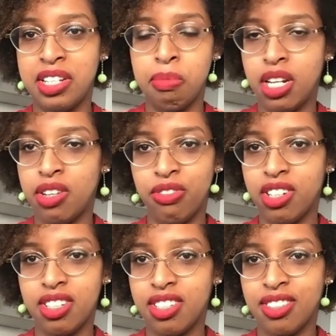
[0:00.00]
to be
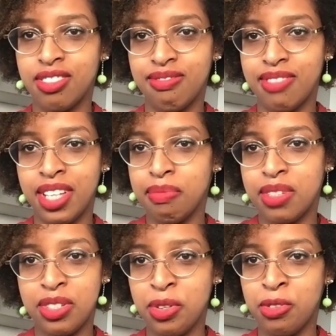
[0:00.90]
different, so
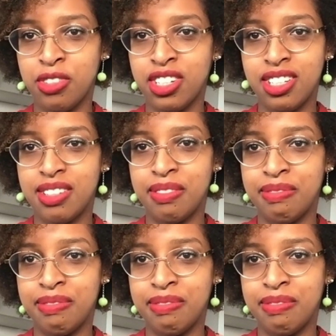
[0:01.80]
just go for it.